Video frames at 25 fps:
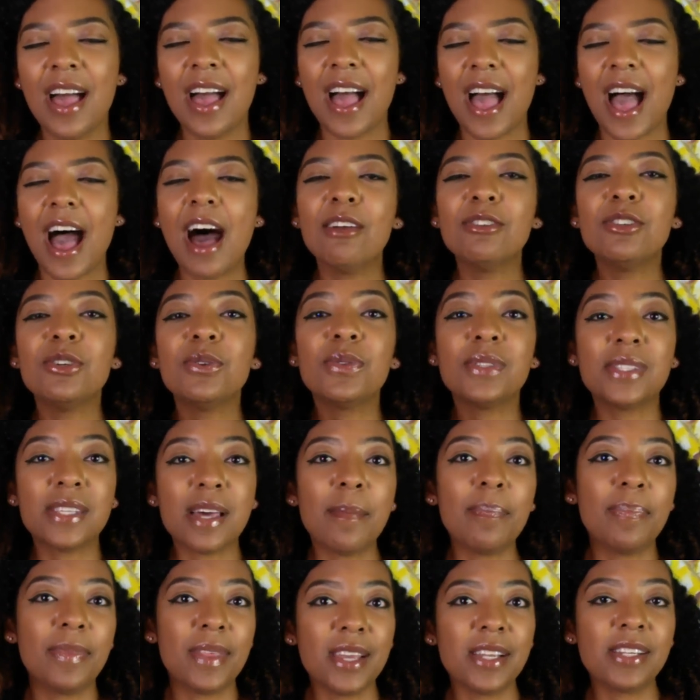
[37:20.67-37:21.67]
I'll do
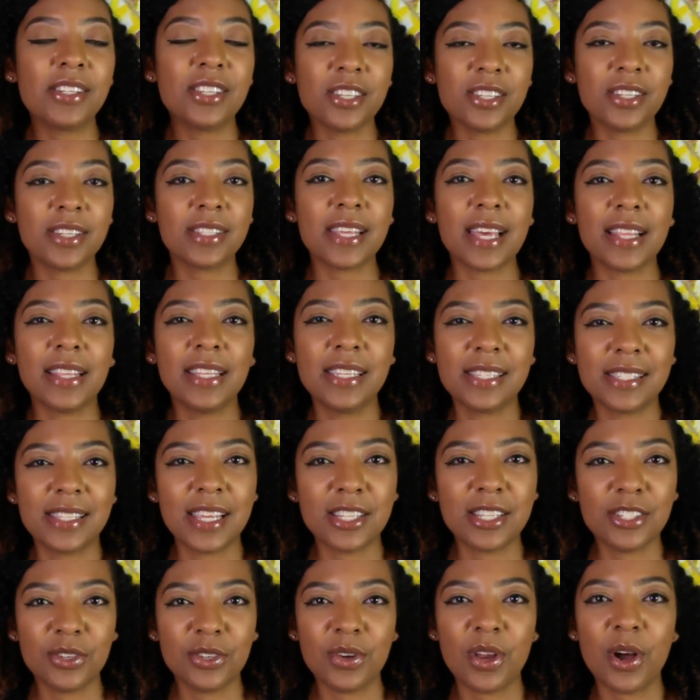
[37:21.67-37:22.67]
something to just at least
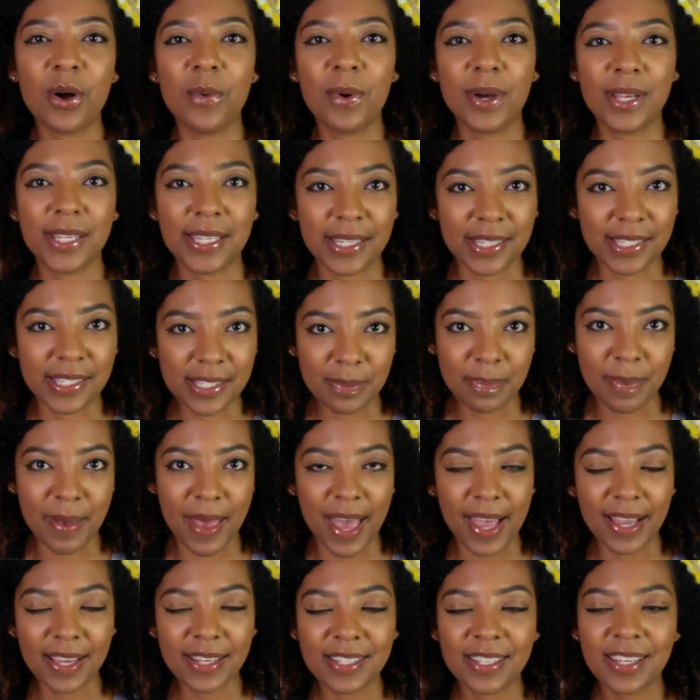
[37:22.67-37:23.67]
let you know what to
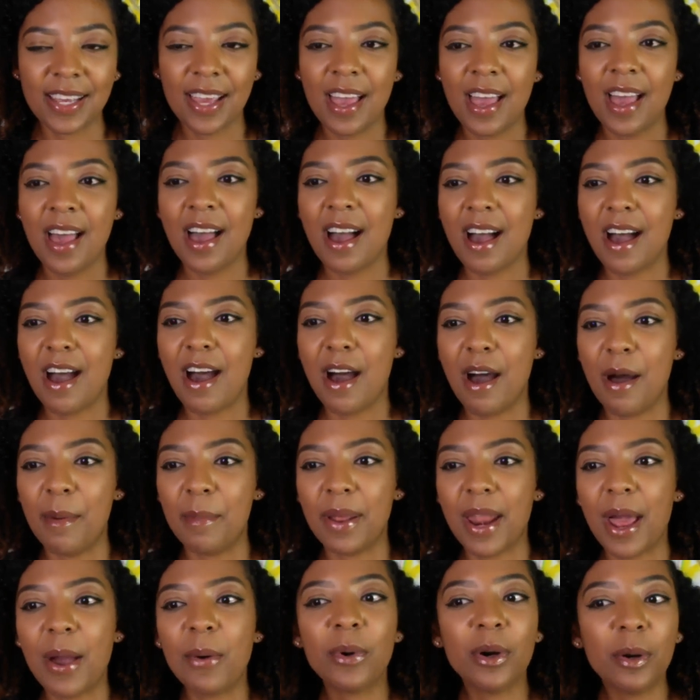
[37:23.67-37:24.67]
expect.
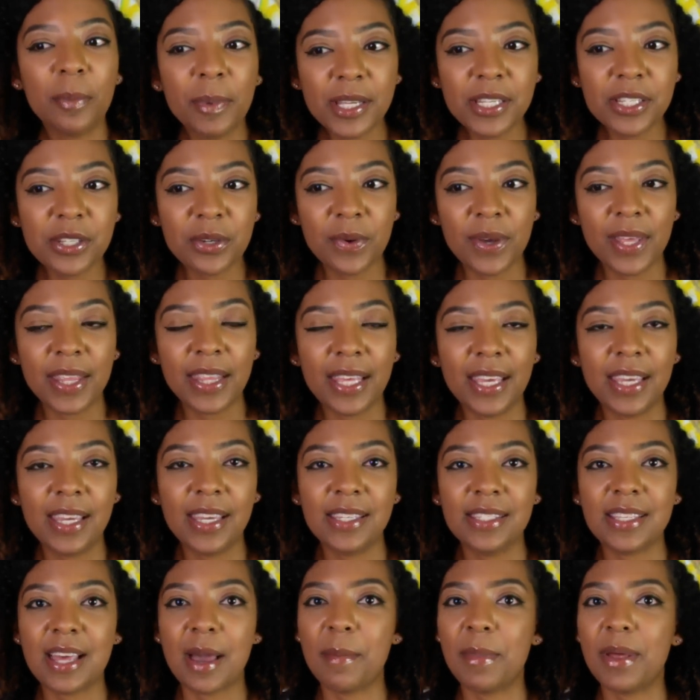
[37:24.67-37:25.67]
But I will be doing
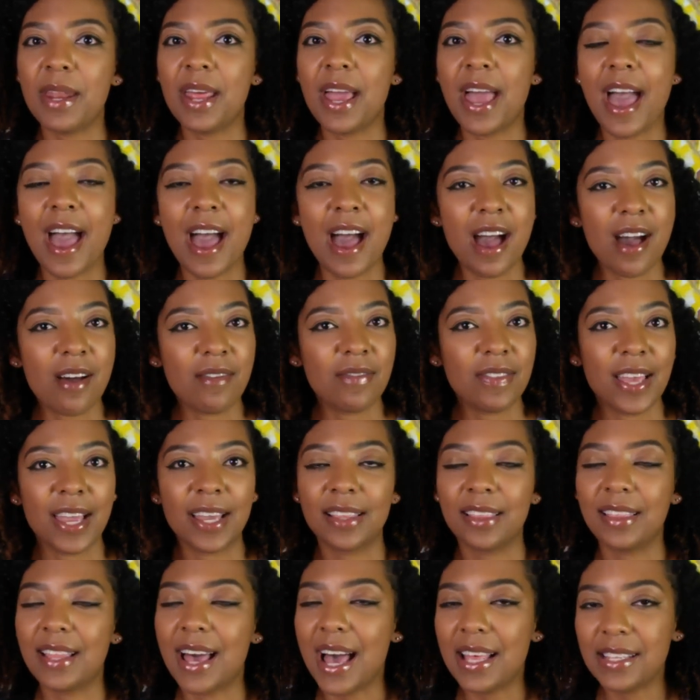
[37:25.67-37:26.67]
these. I'm going to have
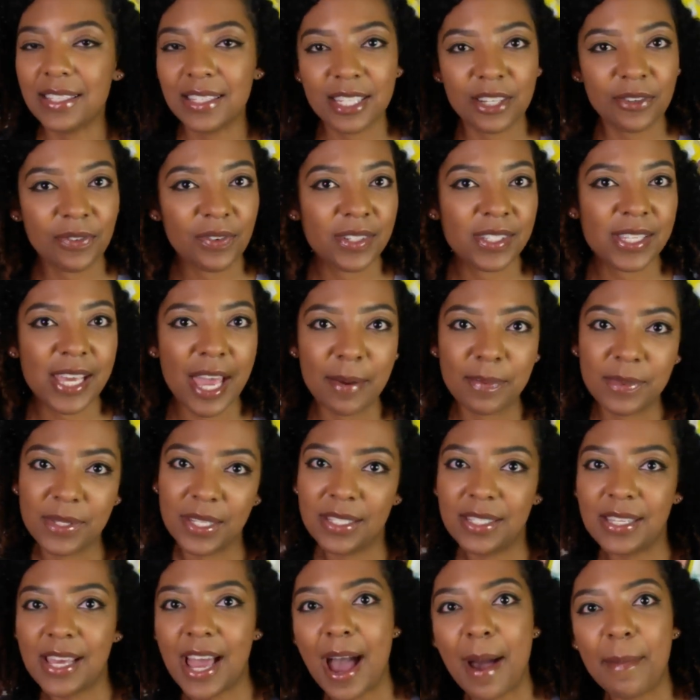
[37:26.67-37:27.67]
lots of different types
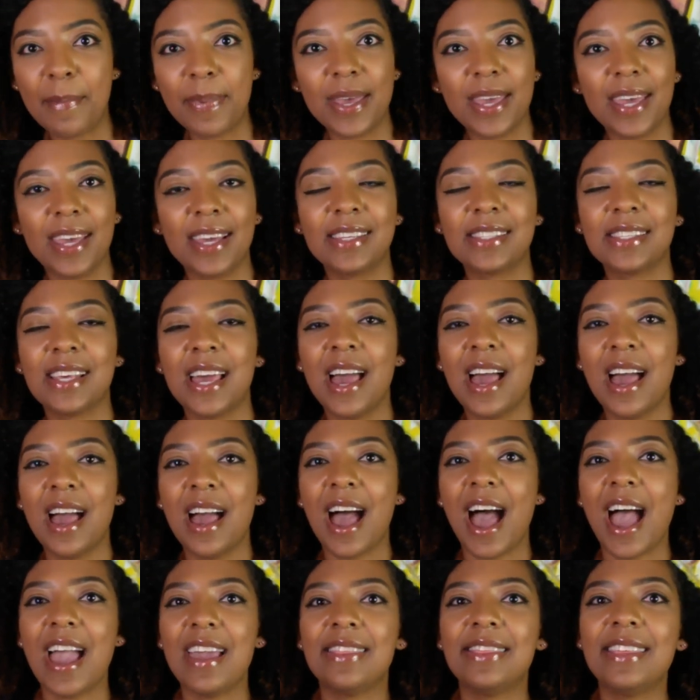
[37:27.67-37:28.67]
of topics.
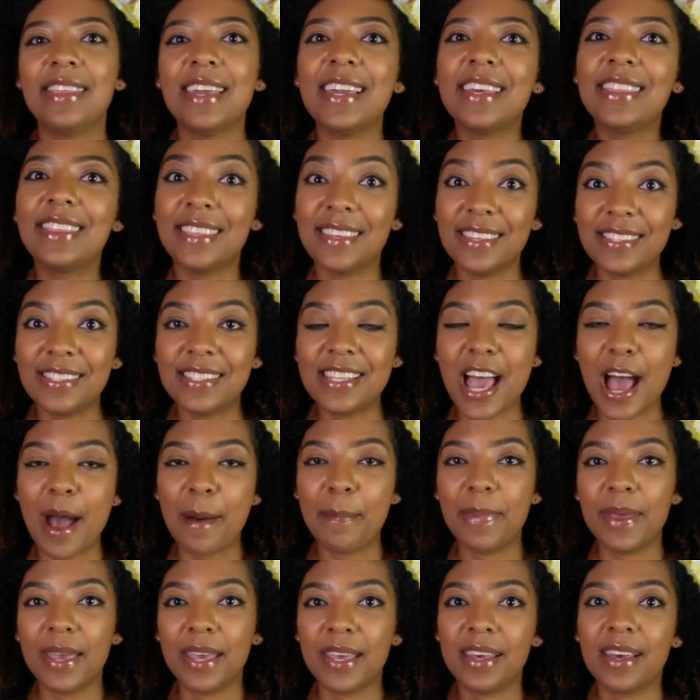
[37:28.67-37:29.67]
I think this
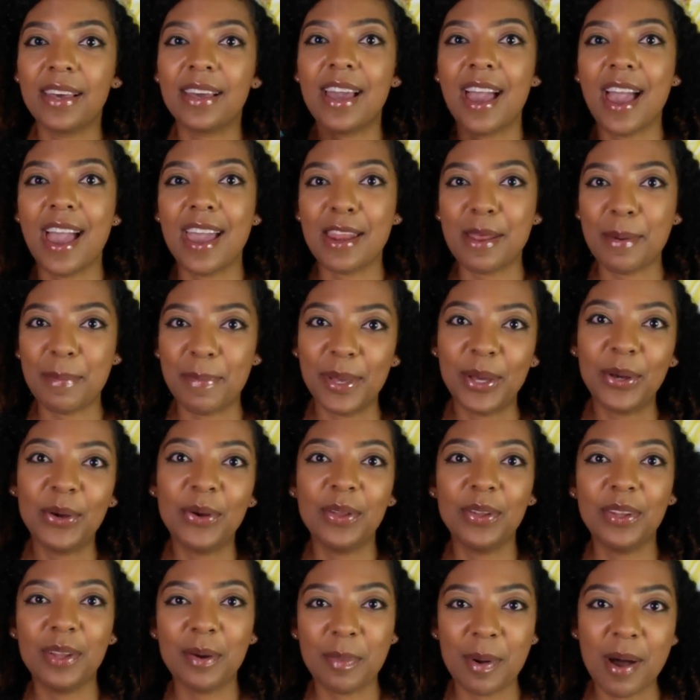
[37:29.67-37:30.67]
topic could kind of
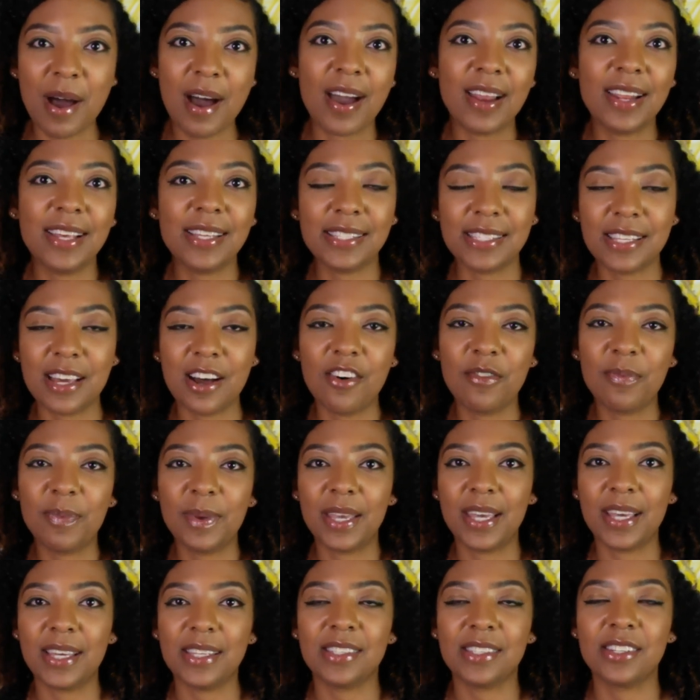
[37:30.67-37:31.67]
build upon itself
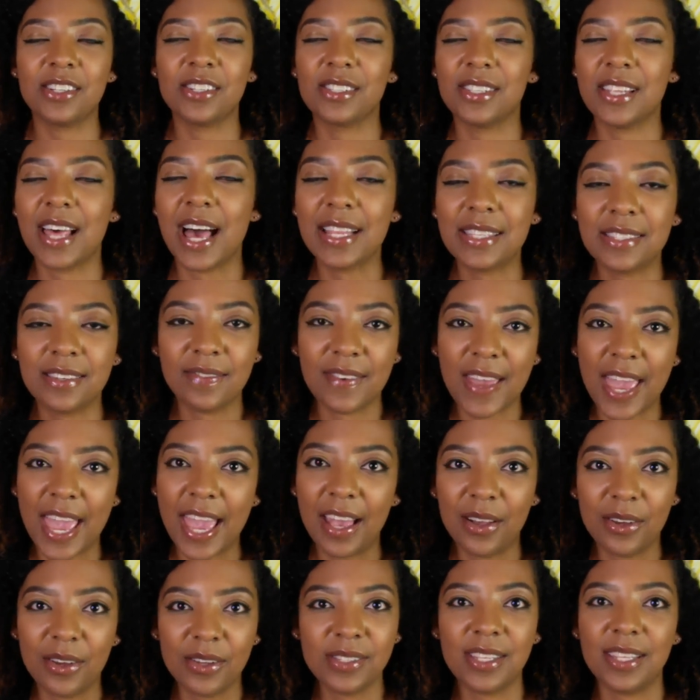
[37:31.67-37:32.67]
because there's lots of
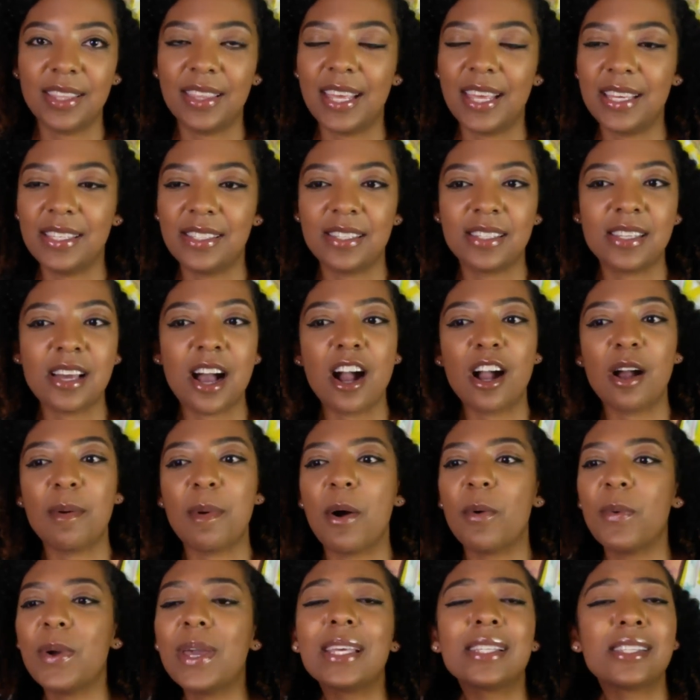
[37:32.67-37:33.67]
angles and things to talk
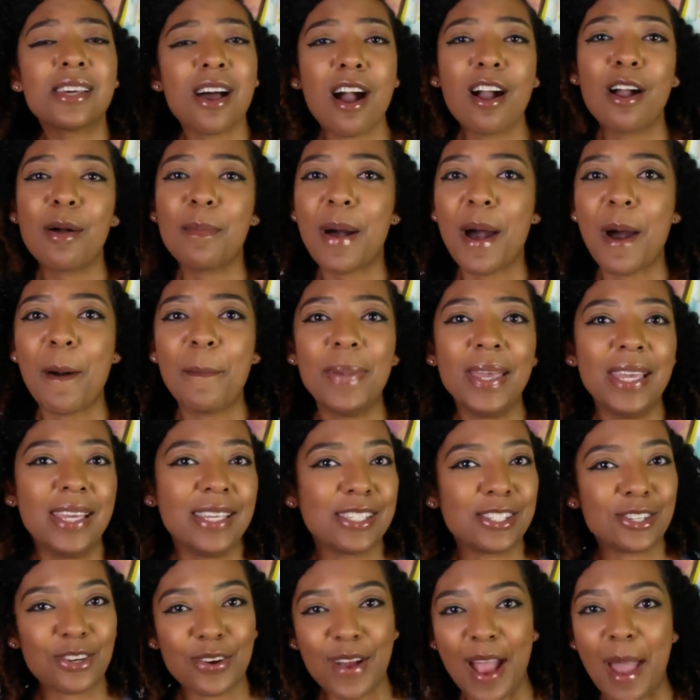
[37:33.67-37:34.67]
about. We could talk about
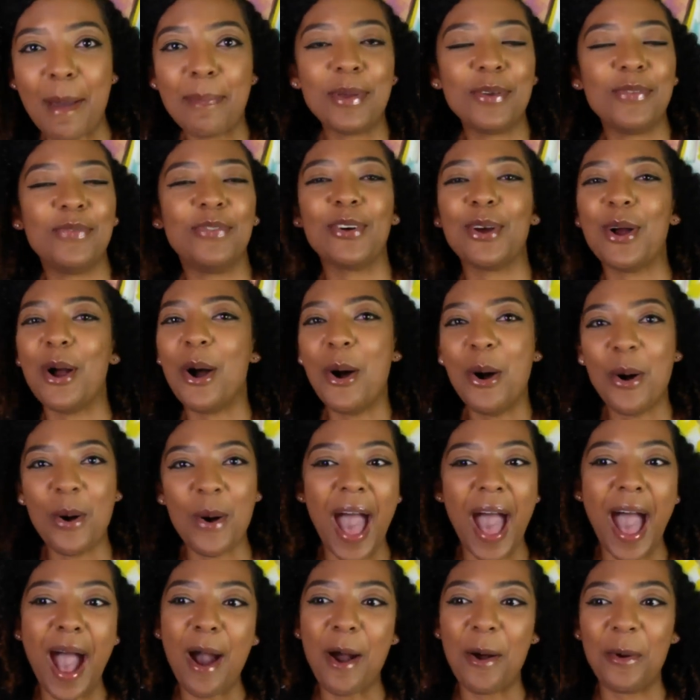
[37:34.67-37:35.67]
being scrappy for a whole
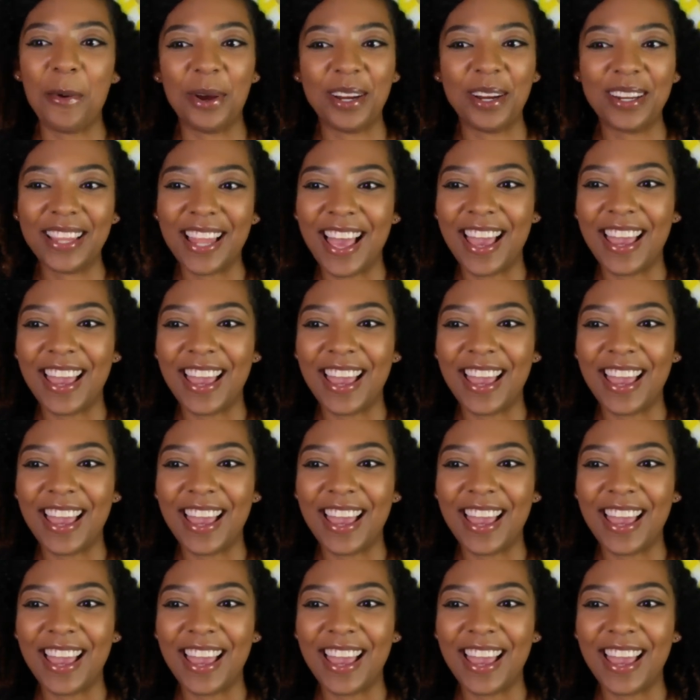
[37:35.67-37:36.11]
hour.